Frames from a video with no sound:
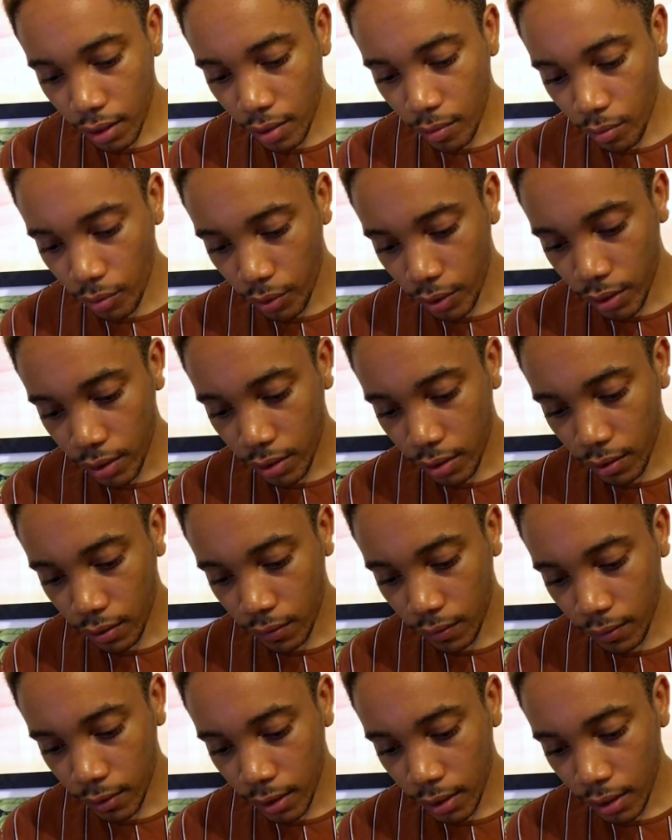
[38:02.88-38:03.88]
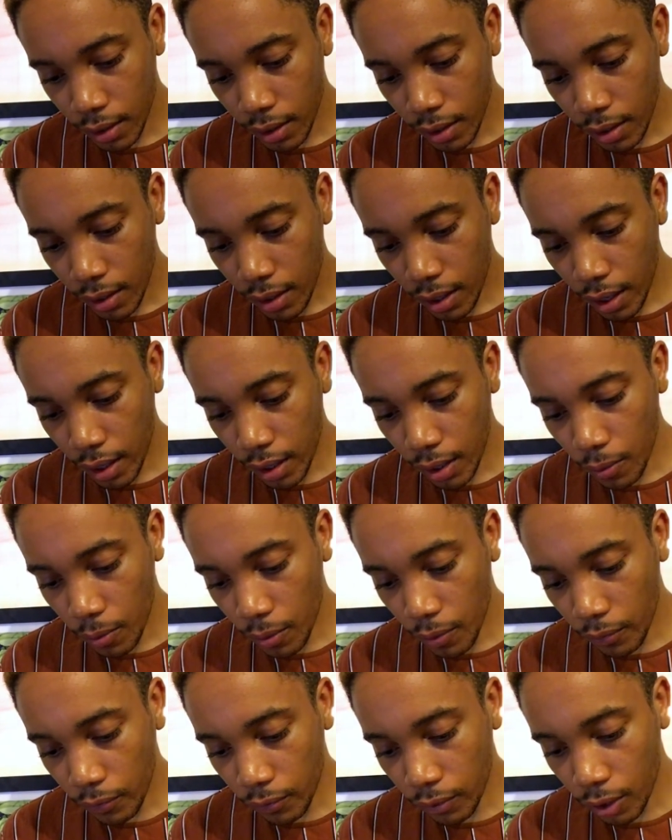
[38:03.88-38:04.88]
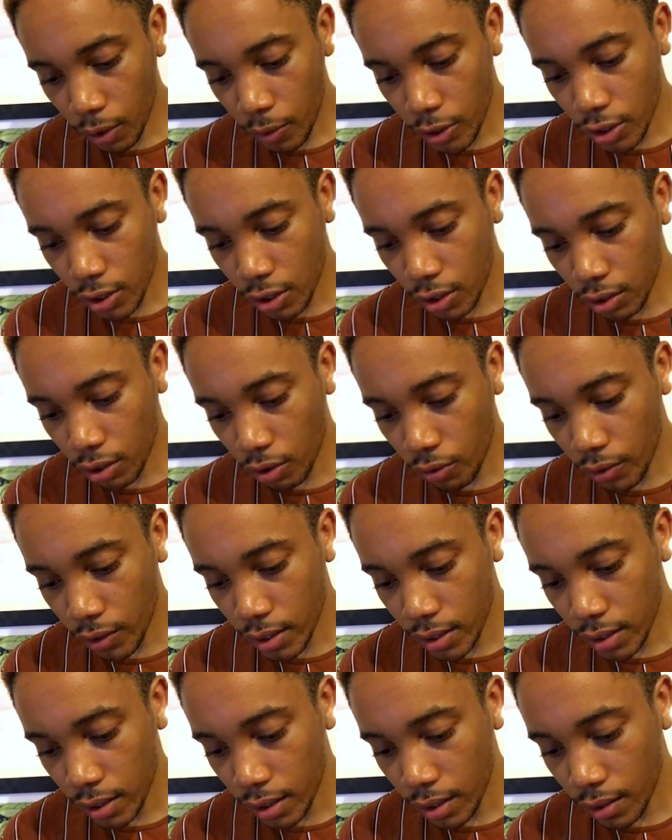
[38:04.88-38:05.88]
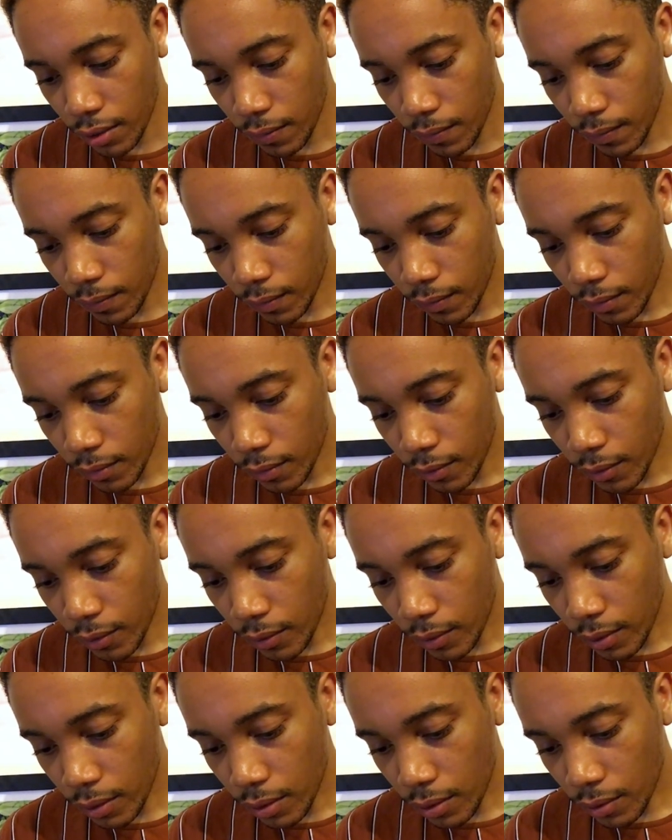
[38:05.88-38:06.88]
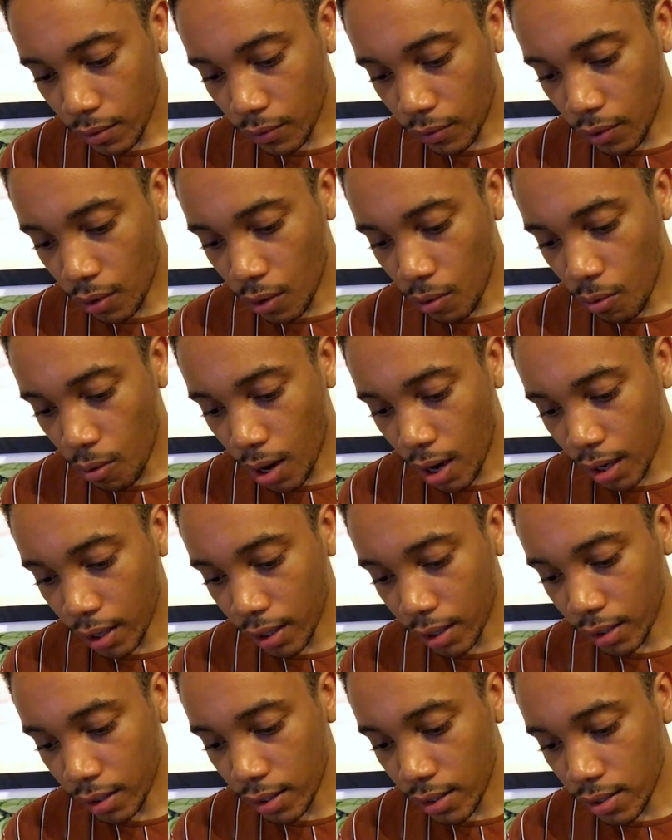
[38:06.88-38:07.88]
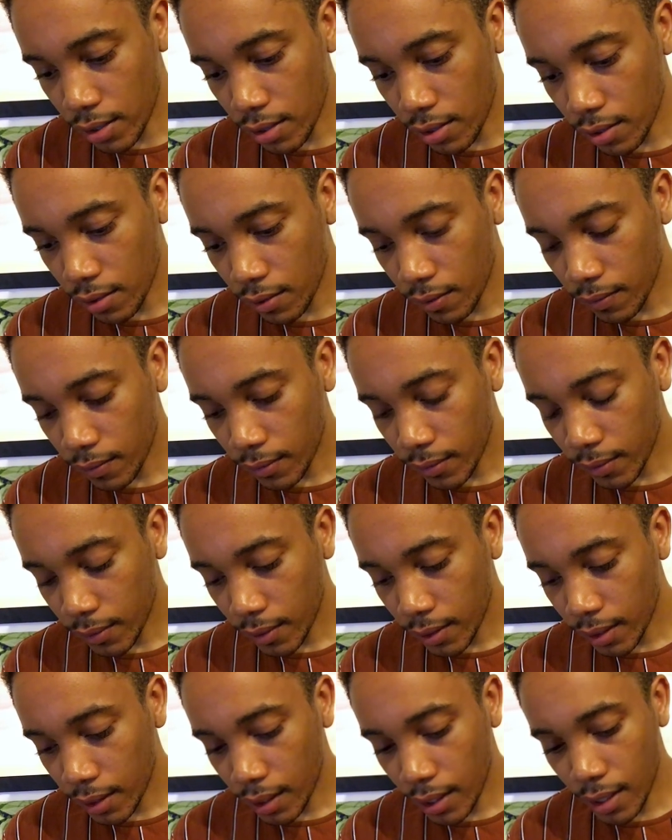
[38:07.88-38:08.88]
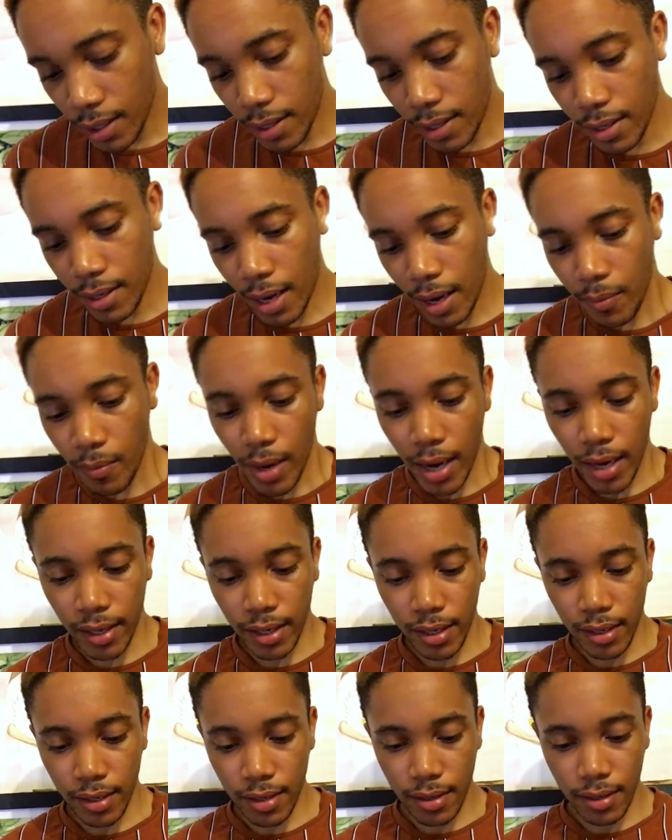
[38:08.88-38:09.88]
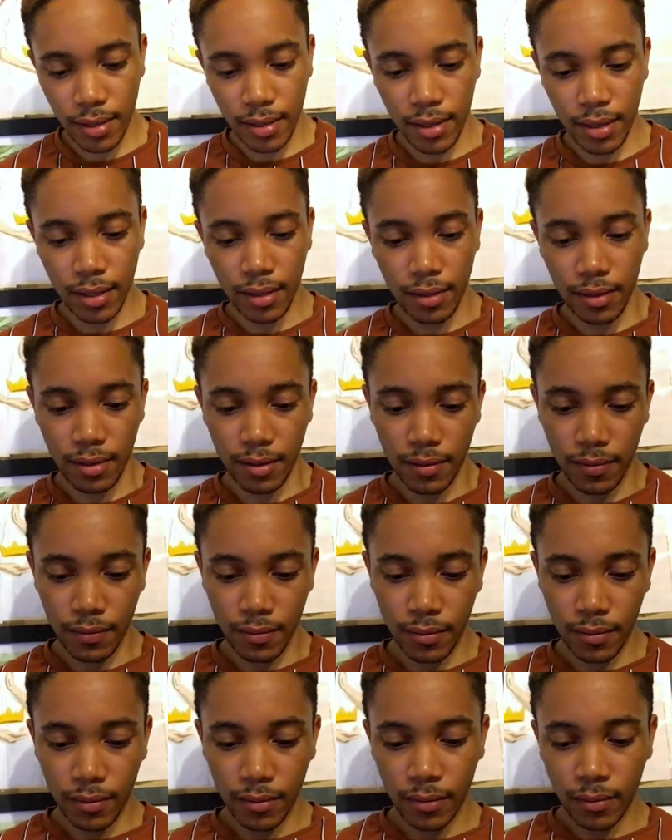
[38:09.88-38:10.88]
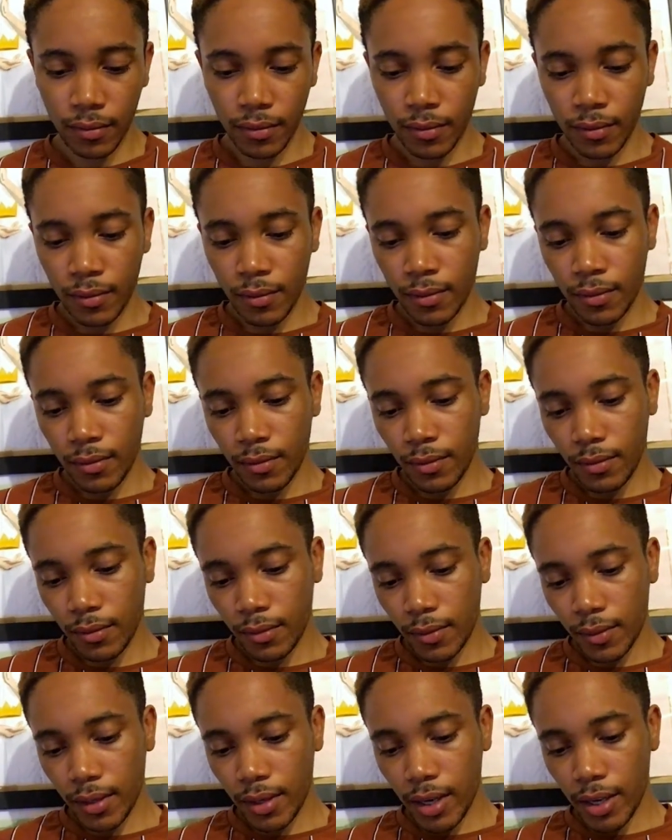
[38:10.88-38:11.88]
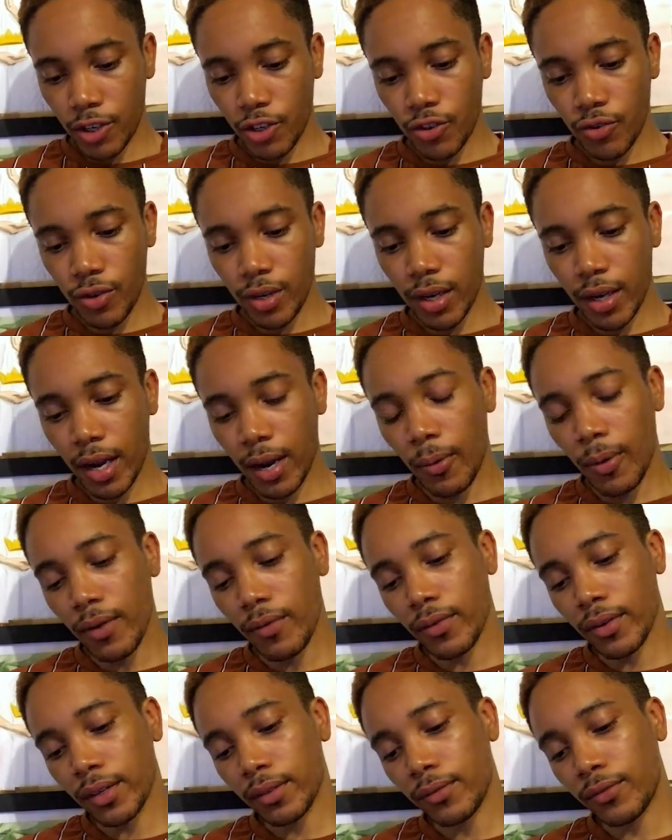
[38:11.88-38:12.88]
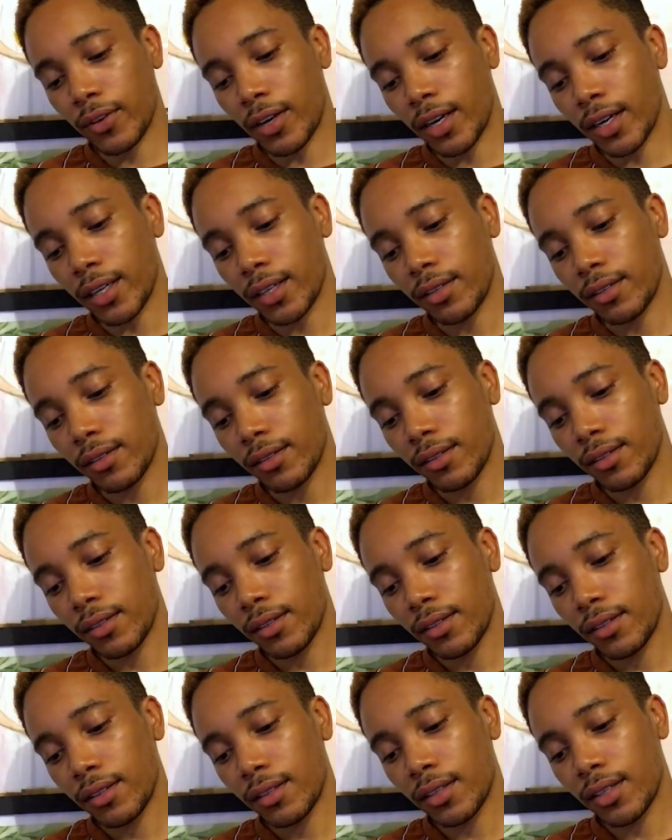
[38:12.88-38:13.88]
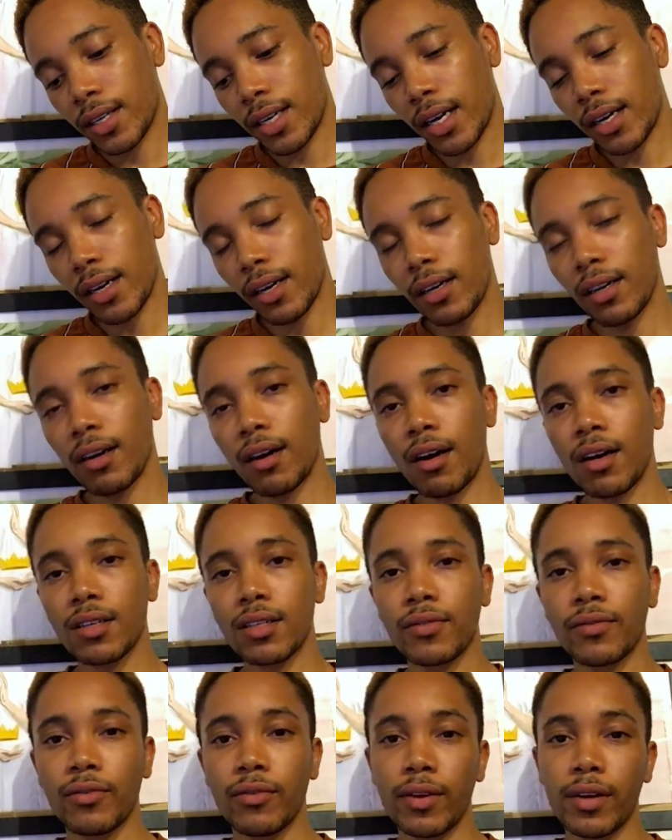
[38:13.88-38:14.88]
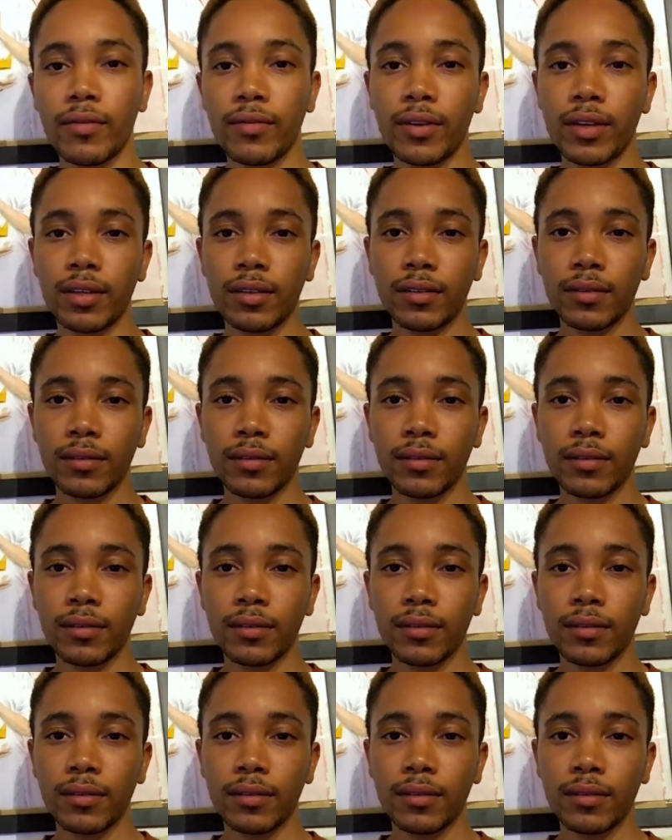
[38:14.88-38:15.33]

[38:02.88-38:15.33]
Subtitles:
in Britain, and it will flourish gloriously, for a while at least. He sat back in his seat. A tree, however fine, cannot last forever.